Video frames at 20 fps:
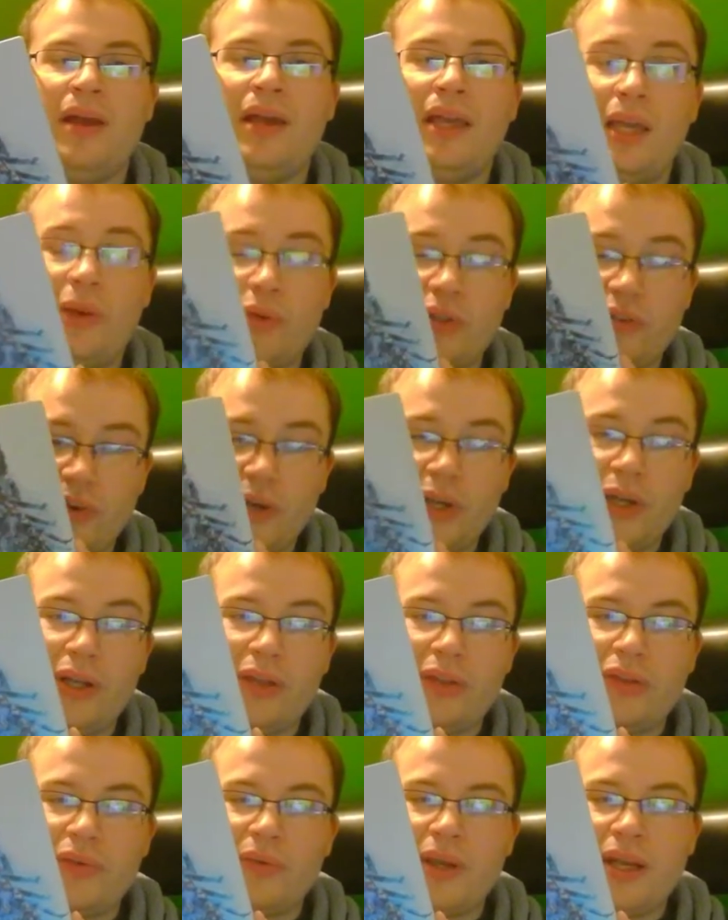It was very good
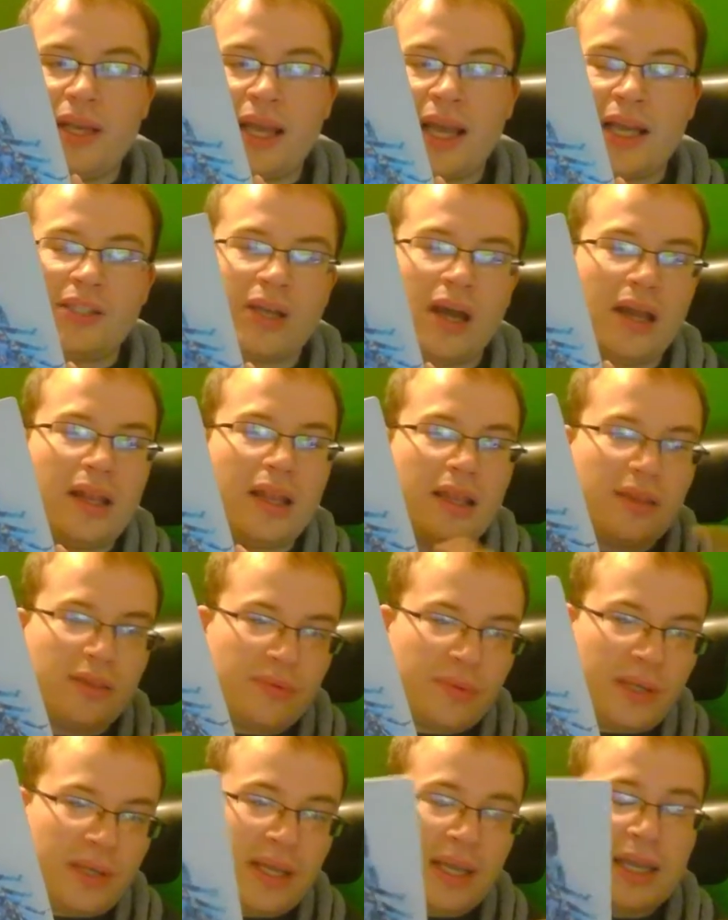in 3D. I saw it in
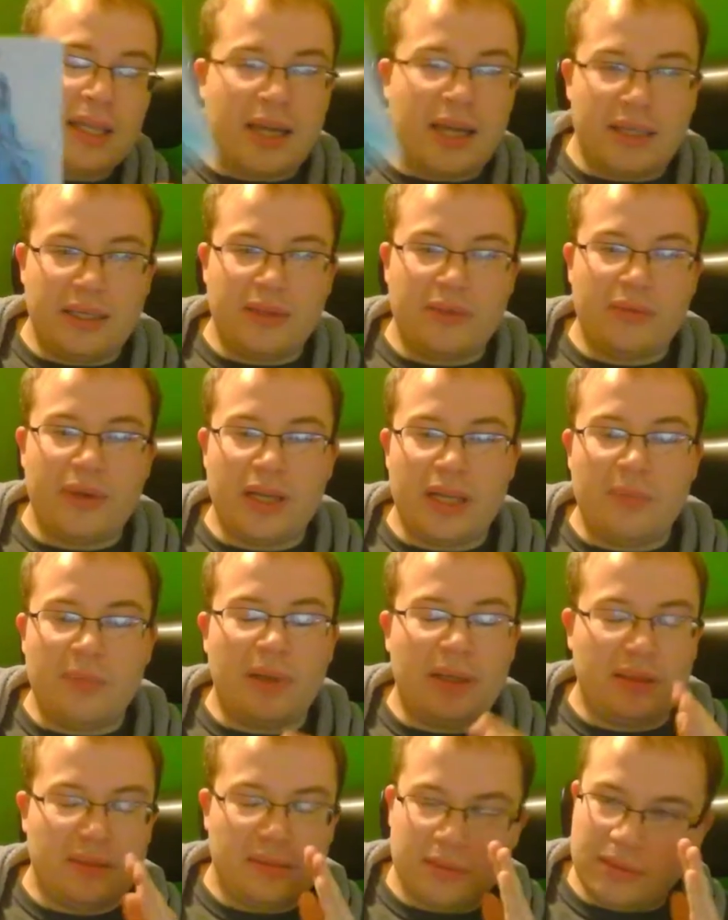3D and not in 3D,
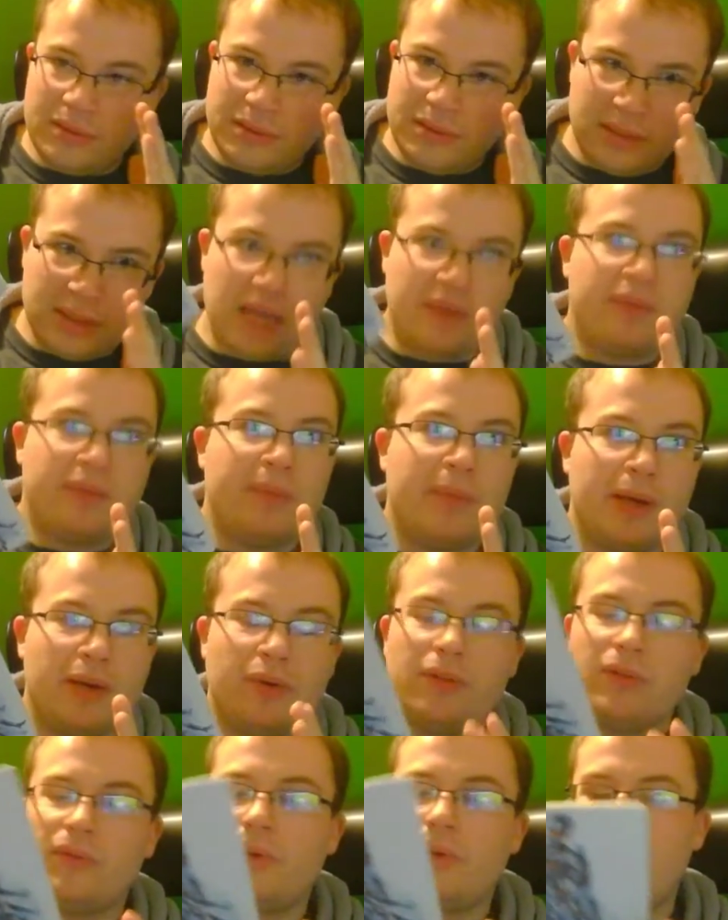but definitely better
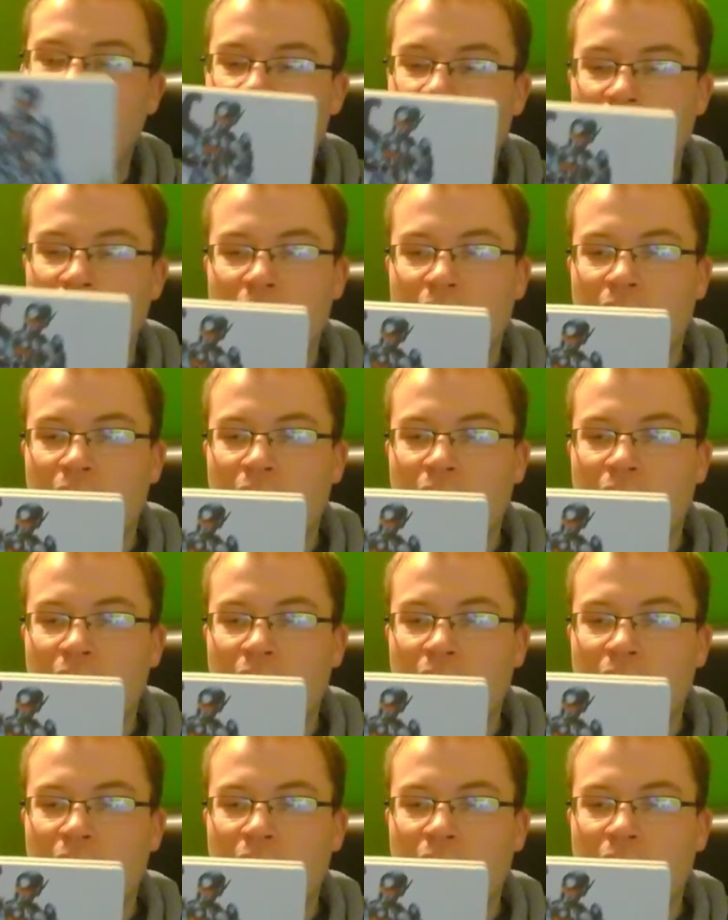in 3D.